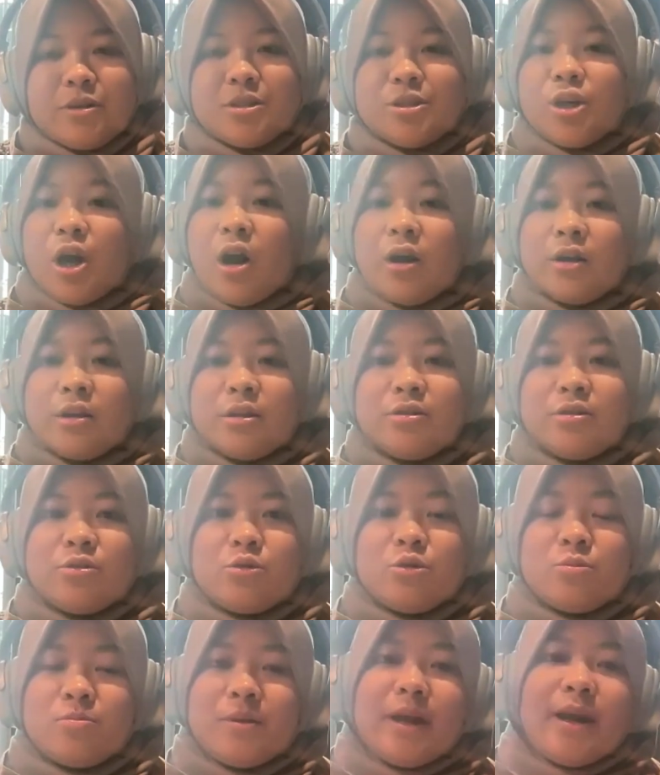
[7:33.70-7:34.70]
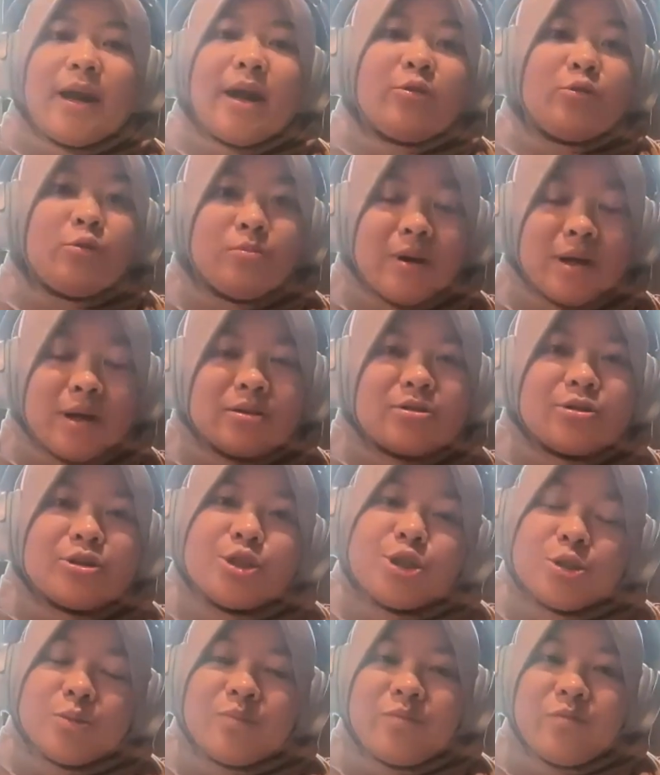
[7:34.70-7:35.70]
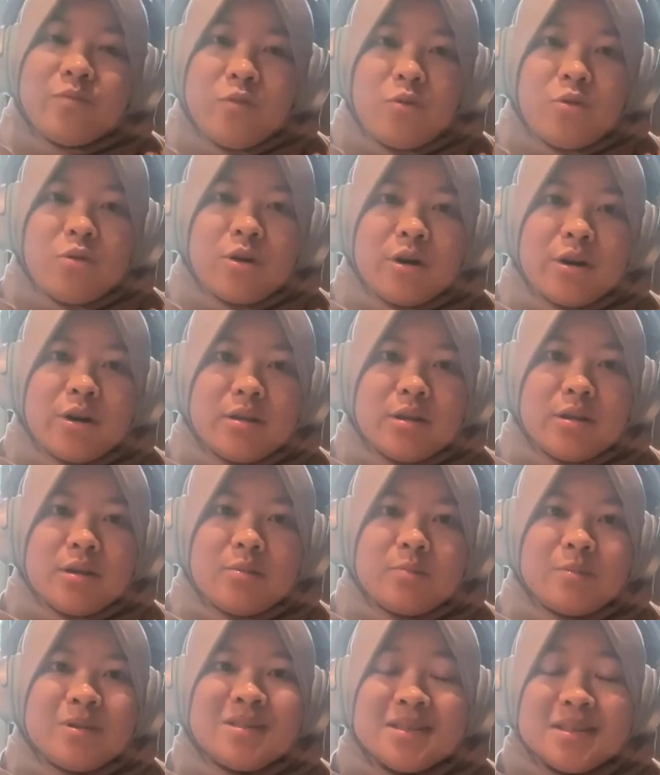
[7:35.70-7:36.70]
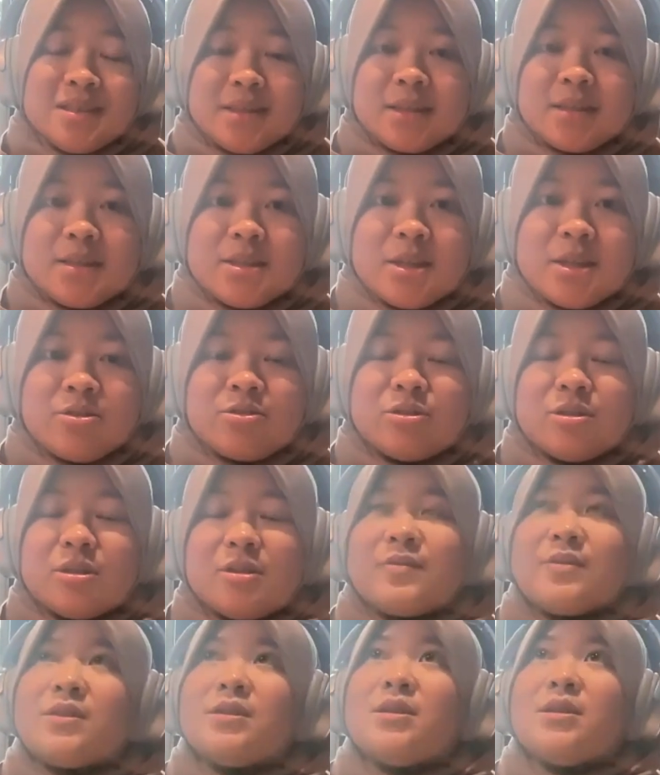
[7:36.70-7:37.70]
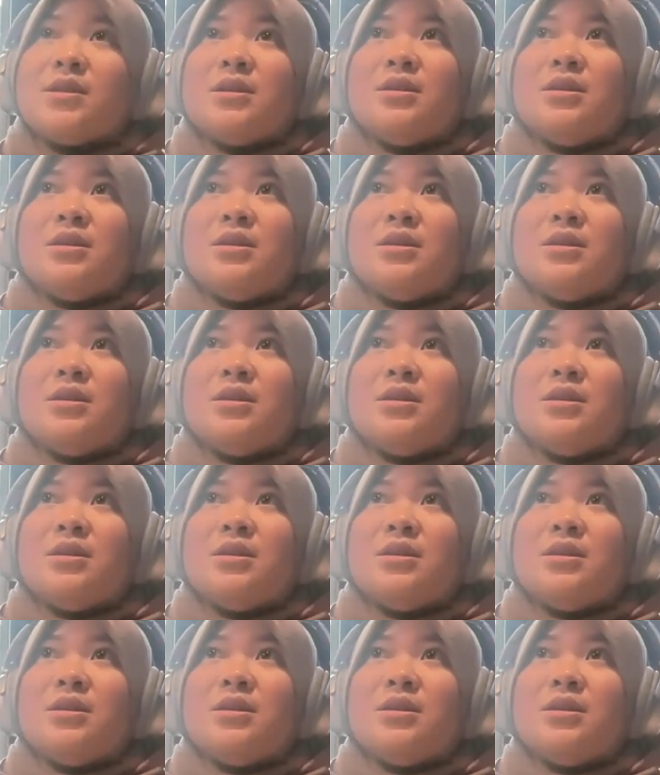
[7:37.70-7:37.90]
target group. Like I do mentorship for the business executives.